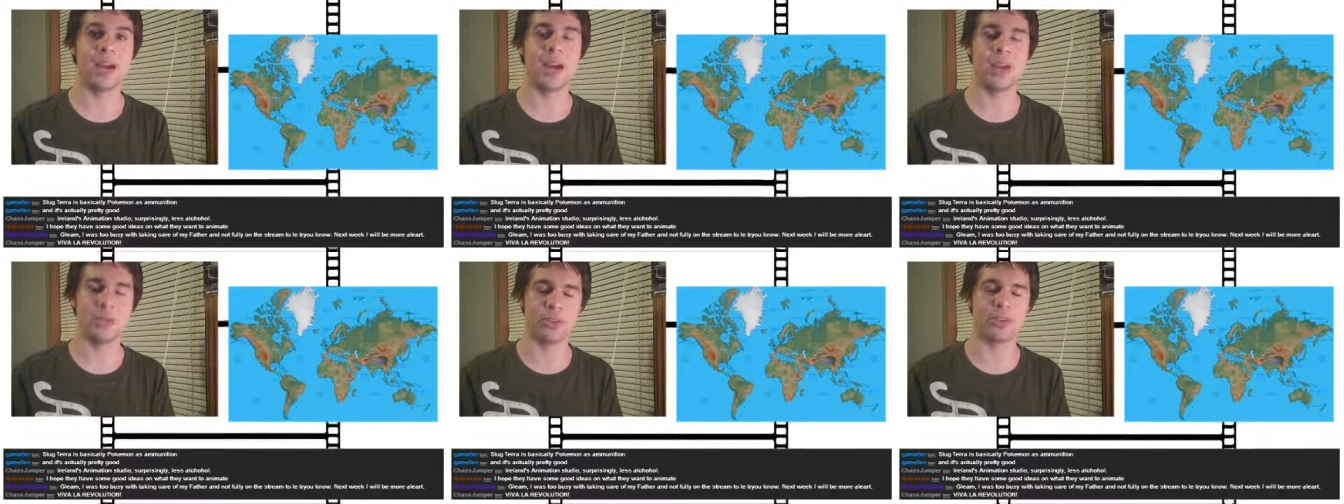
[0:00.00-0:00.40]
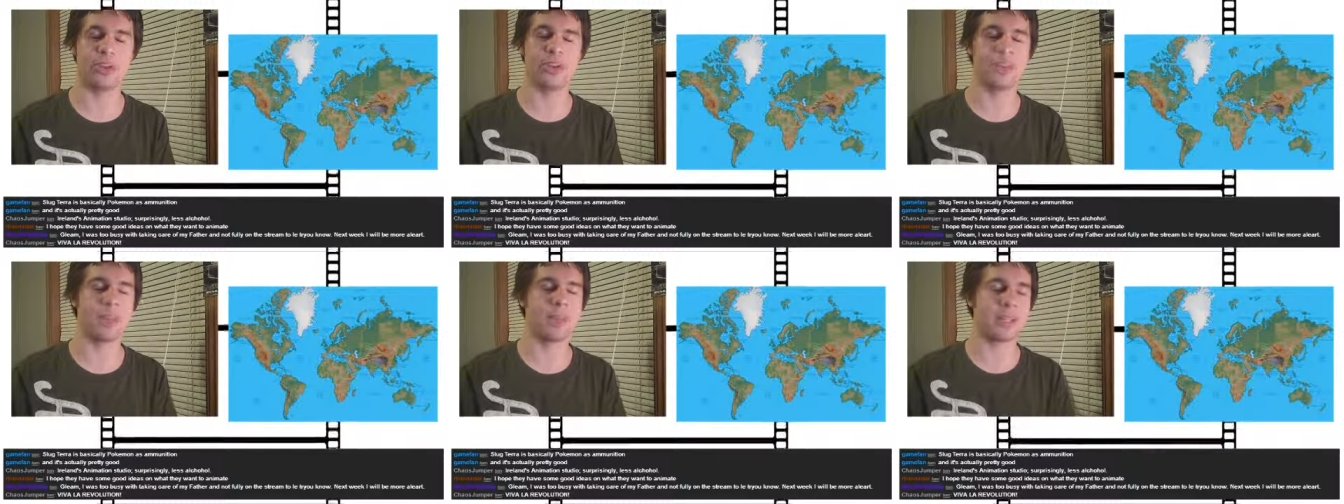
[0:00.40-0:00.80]
I will
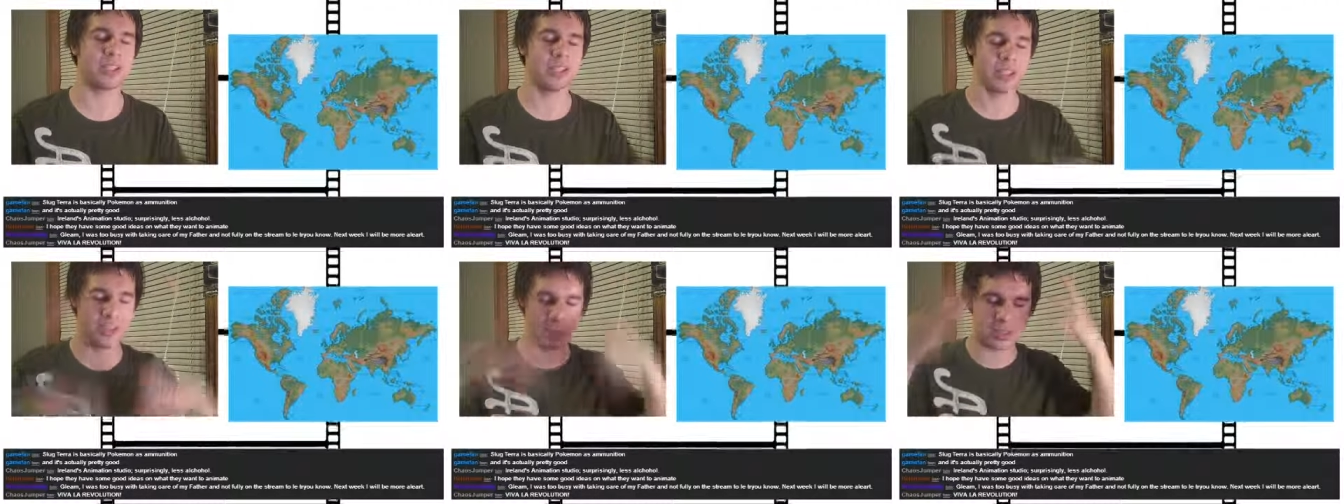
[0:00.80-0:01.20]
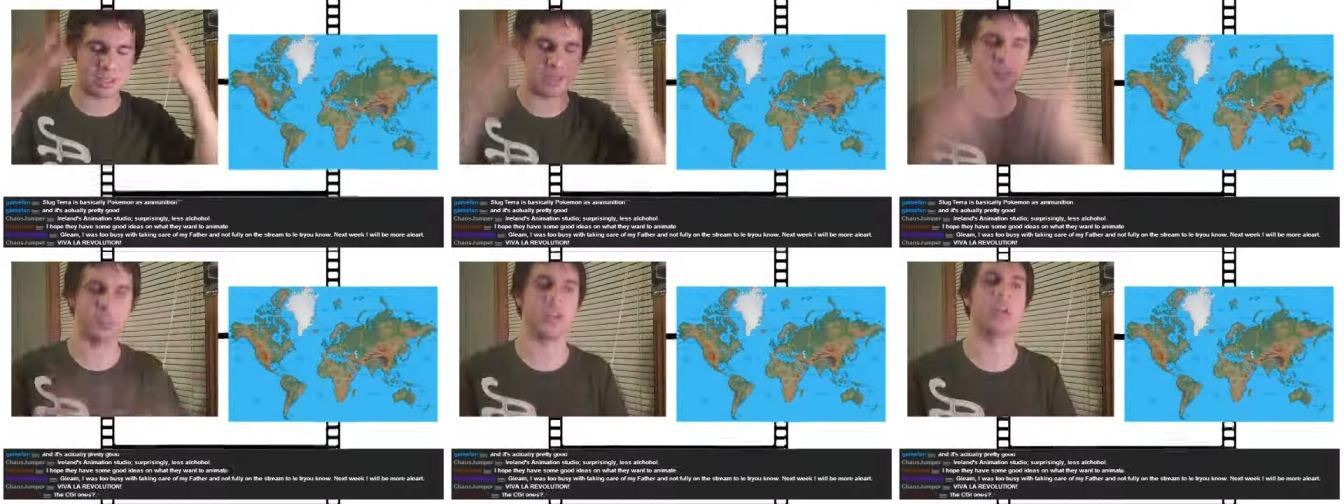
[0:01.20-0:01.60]
start that by turning
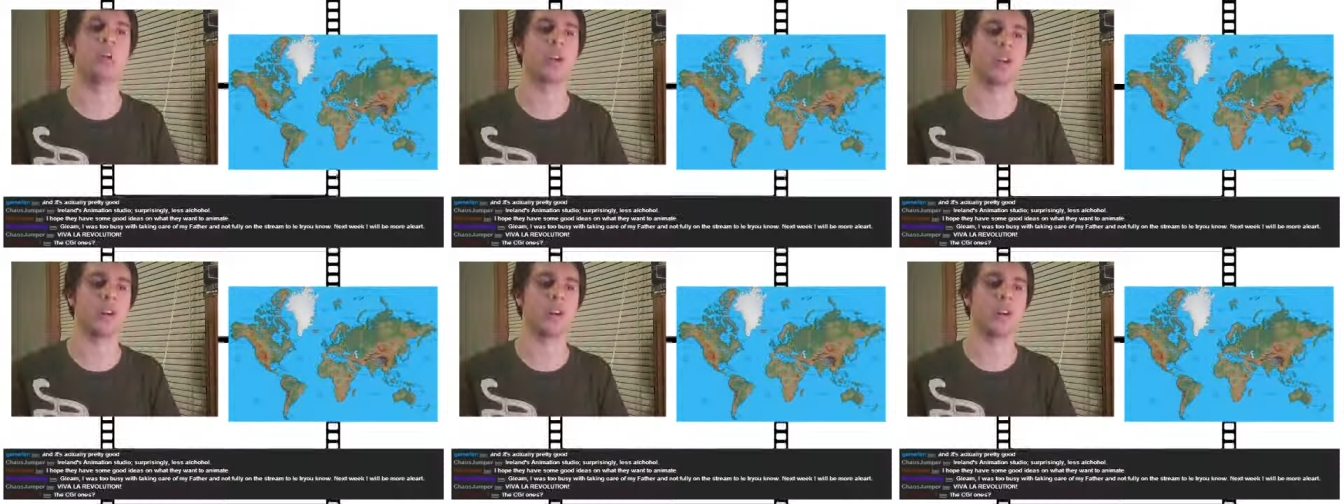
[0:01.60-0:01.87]
myself into a